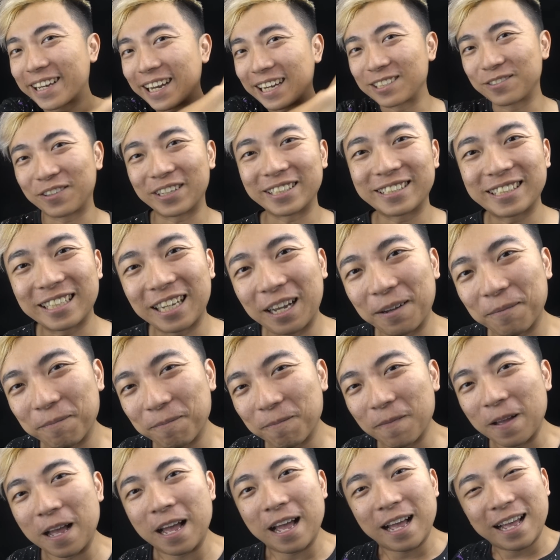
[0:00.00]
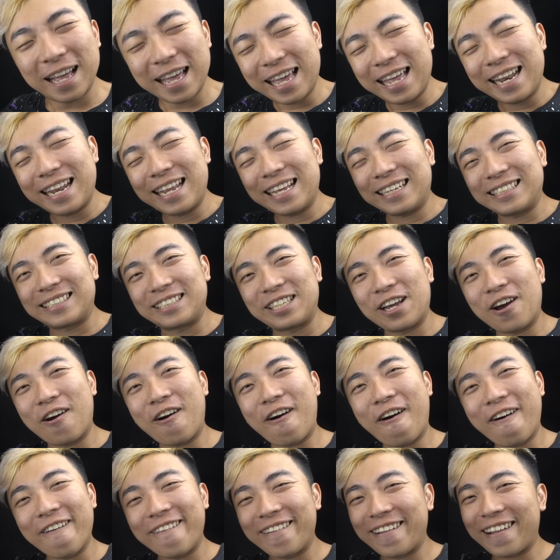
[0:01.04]
guys, what's up? It is your
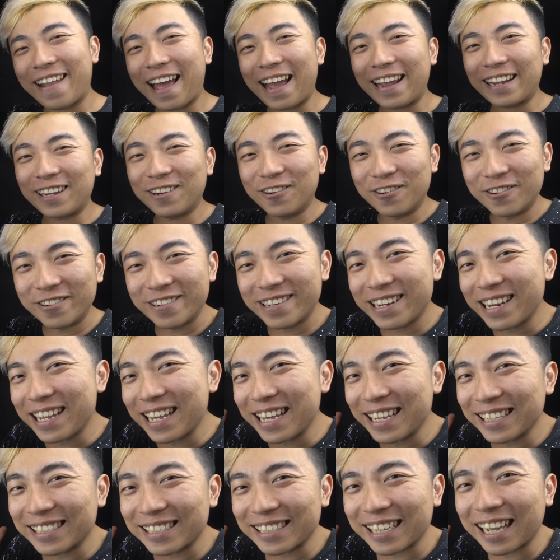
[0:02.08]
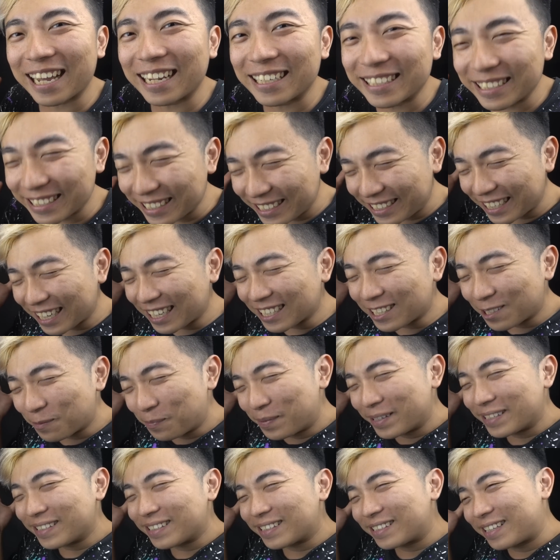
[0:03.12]
online Oni-san
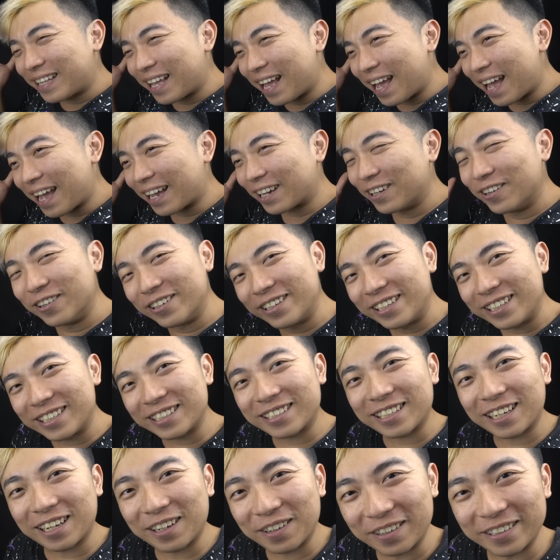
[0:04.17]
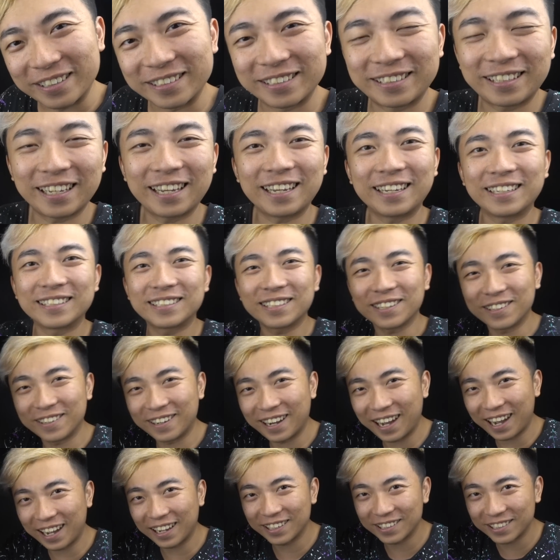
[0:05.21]
Jaspas deck. Oni-san says
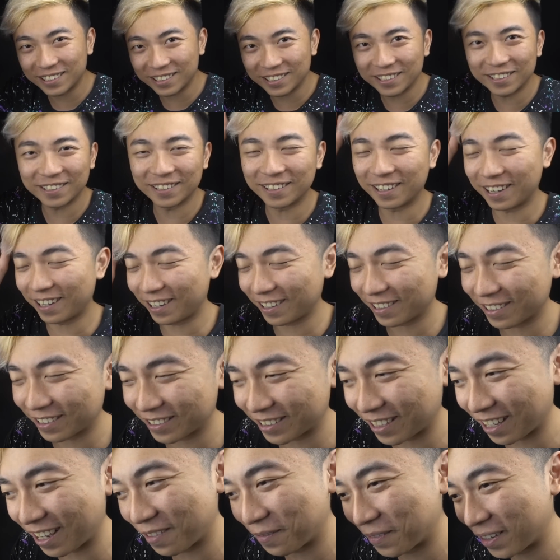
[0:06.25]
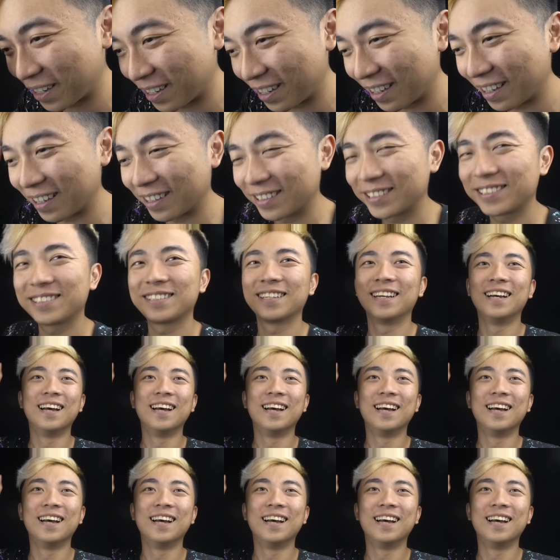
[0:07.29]
Ohayo gozaimasu.